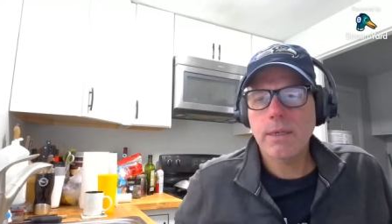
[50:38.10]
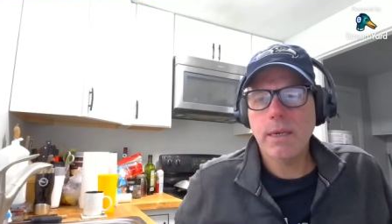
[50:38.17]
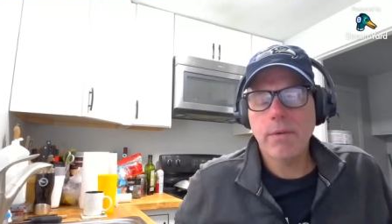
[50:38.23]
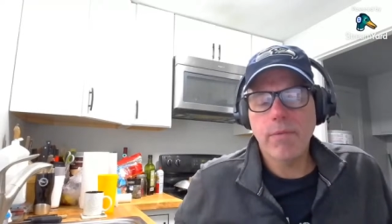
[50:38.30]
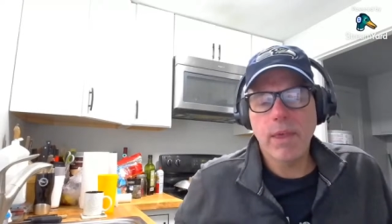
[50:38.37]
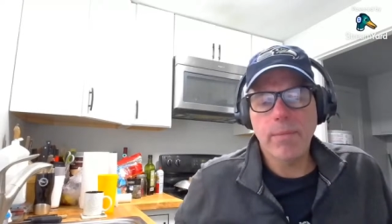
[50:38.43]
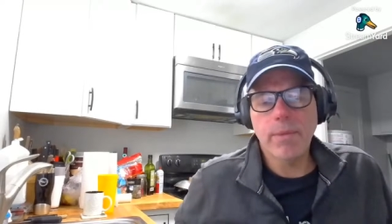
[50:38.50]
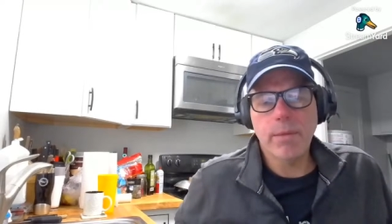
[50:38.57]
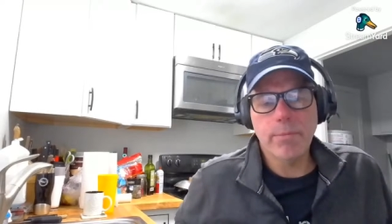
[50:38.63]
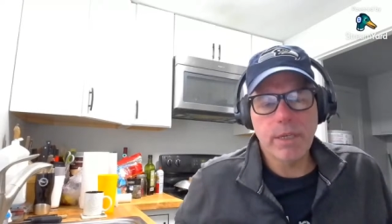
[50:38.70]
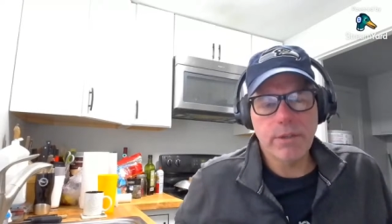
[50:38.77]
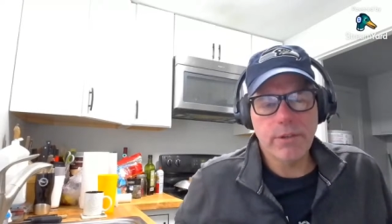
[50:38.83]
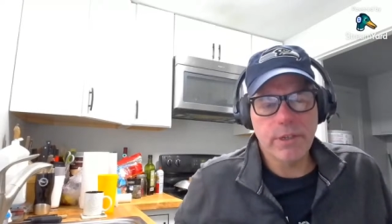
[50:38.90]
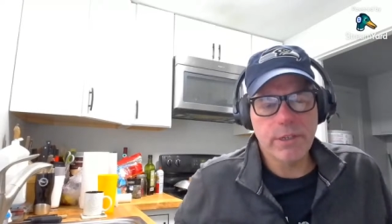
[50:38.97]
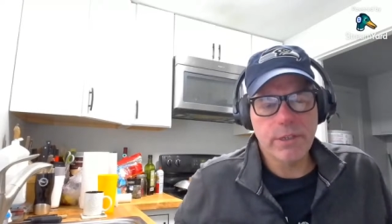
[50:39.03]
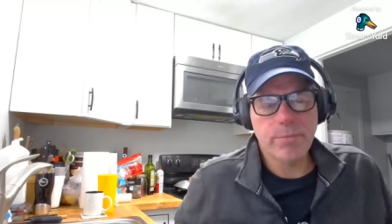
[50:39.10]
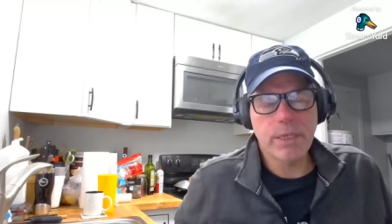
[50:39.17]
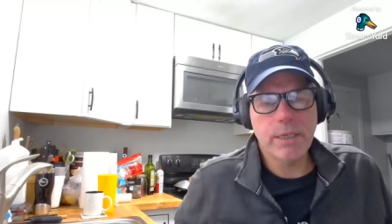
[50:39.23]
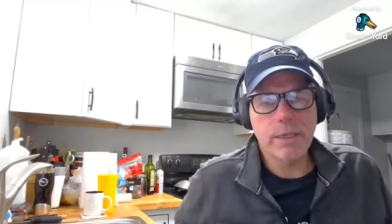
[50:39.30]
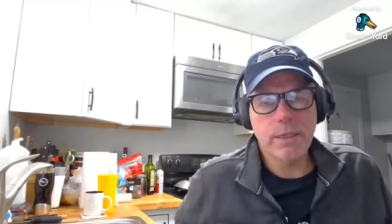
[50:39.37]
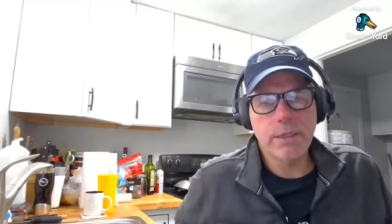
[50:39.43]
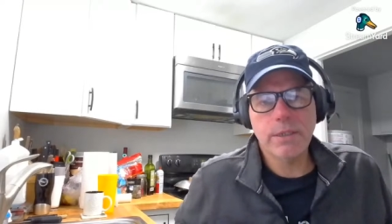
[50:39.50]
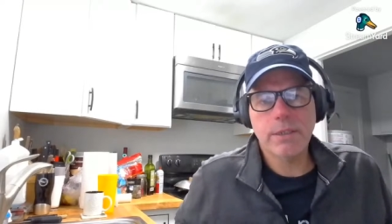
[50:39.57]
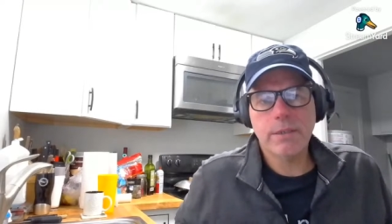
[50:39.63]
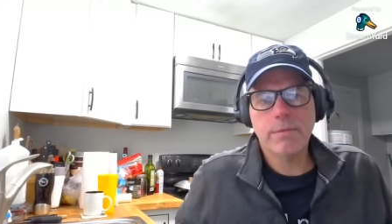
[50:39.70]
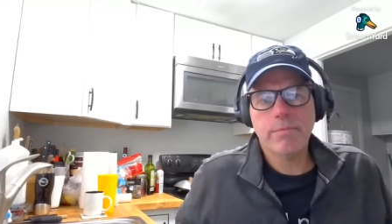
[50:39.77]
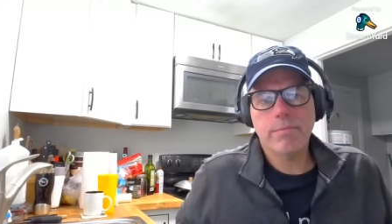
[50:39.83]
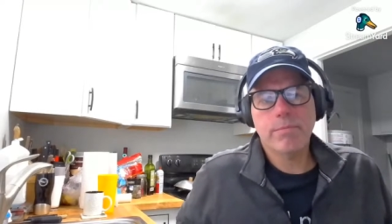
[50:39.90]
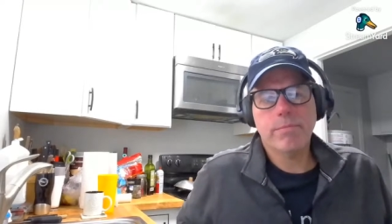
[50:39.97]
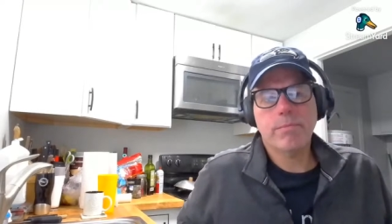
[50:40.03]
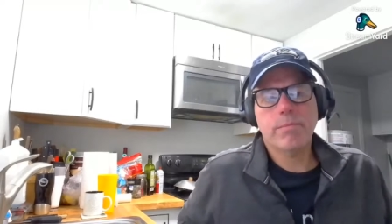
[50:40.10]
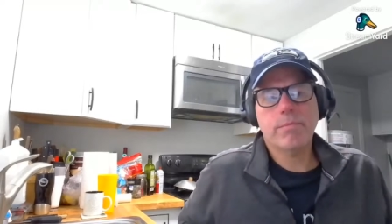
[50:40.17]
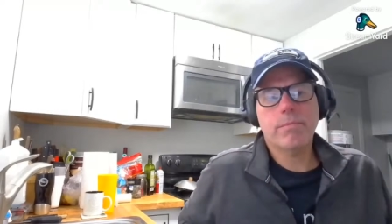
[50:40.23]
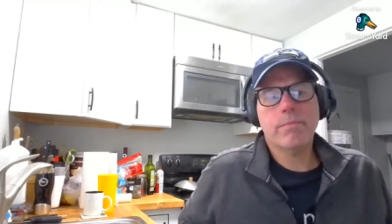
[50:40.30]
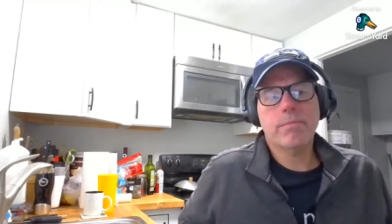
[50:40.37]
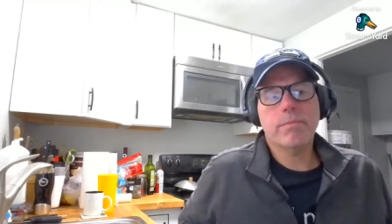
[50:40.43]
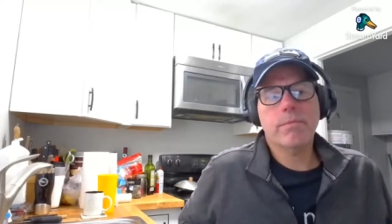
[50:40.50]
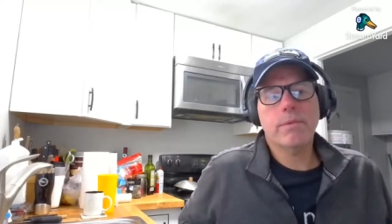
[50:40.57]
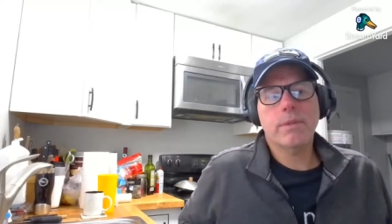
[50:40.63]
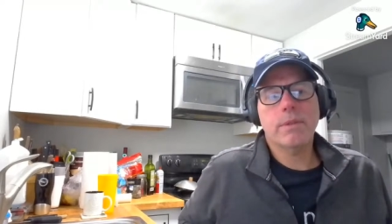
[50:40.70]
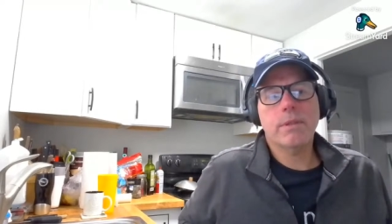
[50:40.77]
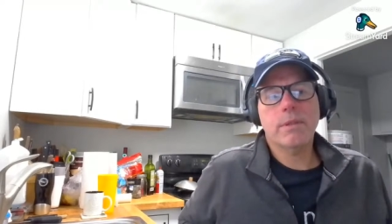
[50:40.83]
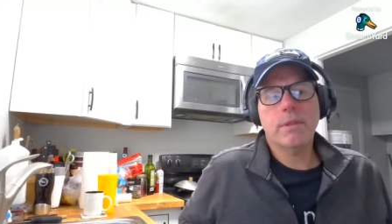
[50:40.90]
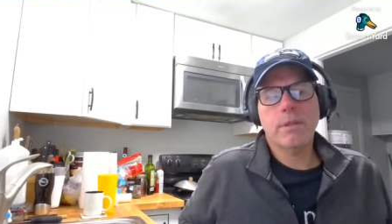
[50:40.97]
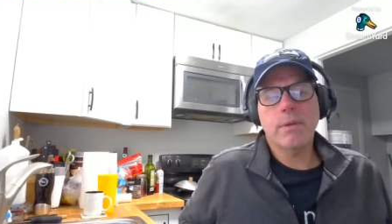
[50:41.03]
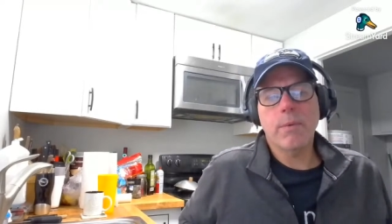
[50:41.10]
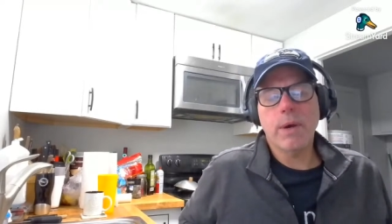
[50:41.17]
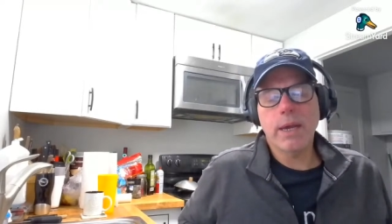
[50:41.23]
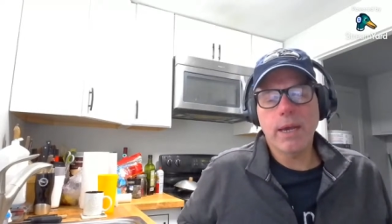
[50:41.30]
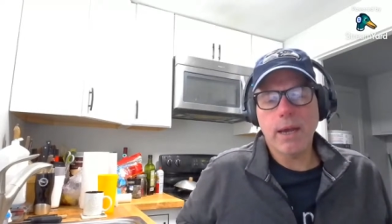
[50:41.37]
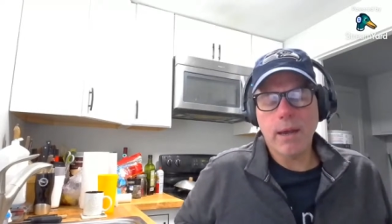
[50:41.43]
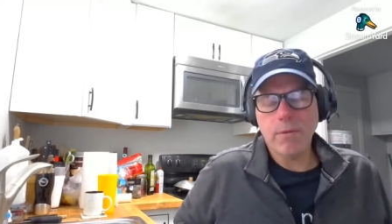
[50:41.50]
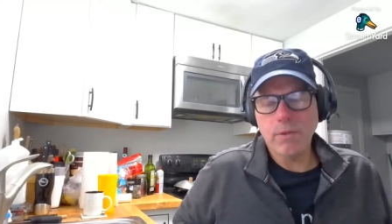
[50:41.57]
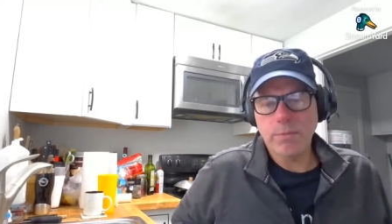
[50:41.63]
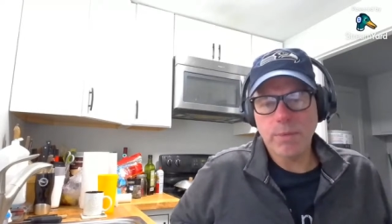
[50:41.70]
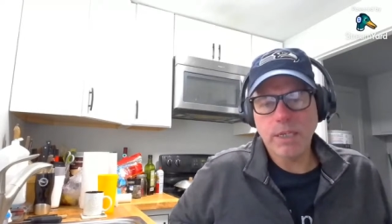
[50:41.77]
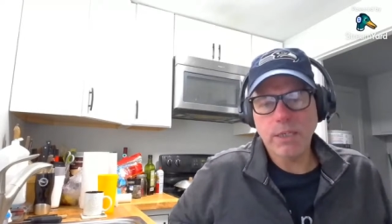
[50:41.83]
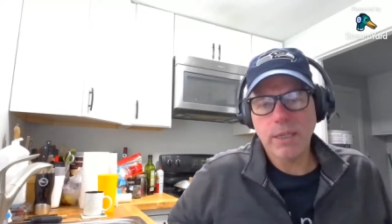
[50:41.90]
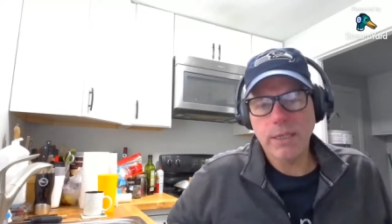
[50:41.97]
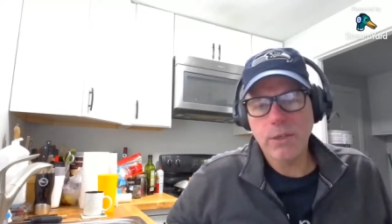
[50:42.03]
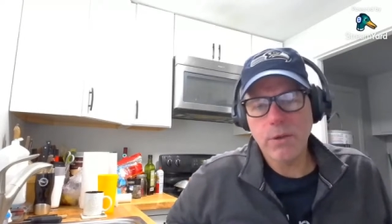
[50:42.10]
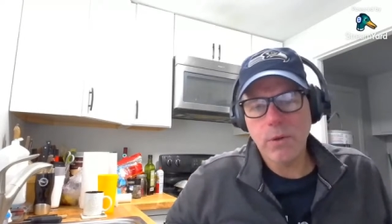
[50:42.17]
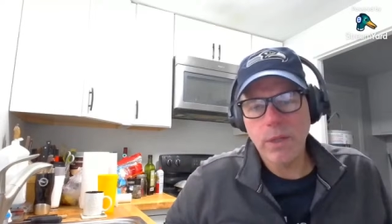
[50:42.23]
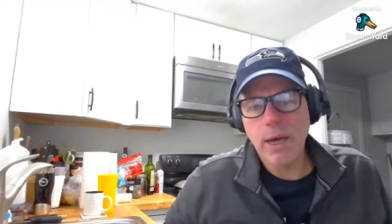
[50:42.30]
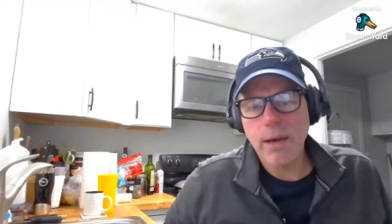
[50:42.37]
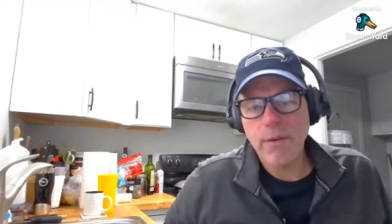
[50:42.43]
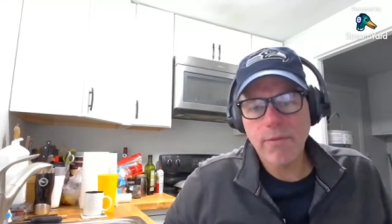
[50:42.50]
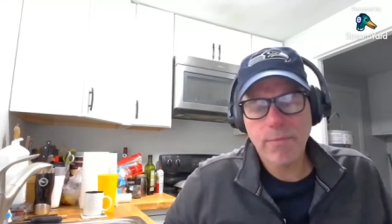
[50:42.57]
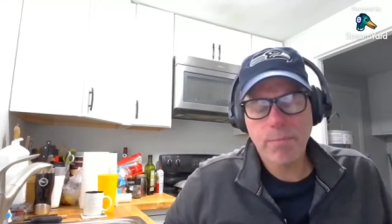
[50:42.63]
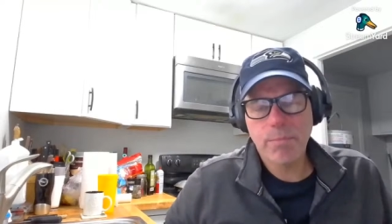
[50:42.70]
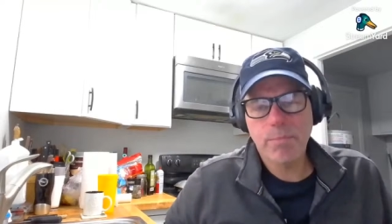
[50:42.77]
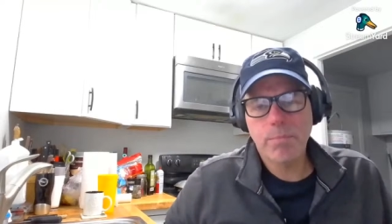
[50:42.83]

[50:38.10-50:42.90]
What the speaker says: give them the business because the way I was basically told off